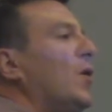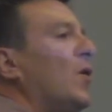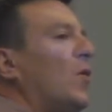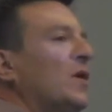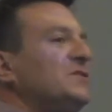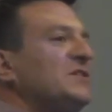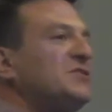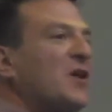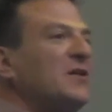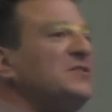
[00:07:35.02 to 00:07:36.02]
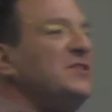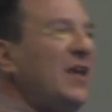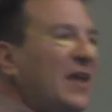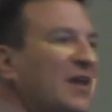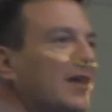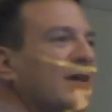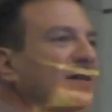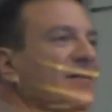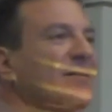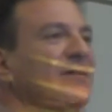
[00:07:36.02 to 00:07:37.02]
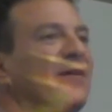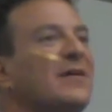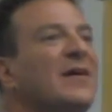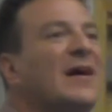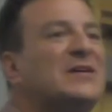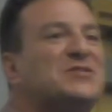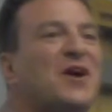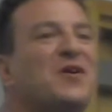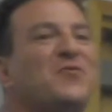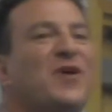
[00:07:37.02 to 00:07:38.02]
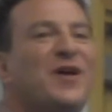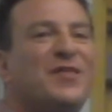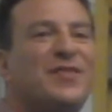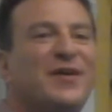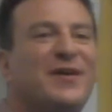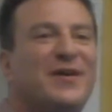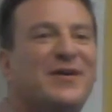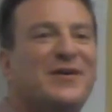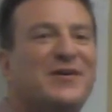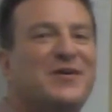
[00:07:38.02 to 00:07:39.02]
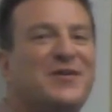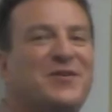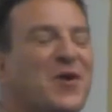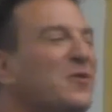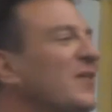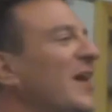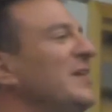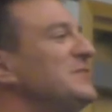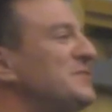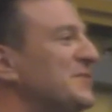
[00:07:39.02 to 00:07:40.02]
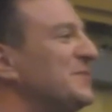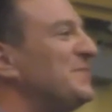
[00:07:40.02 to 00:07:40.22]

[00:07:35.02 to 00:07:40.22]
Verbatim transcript: Once I started Zeek, I started with no clients,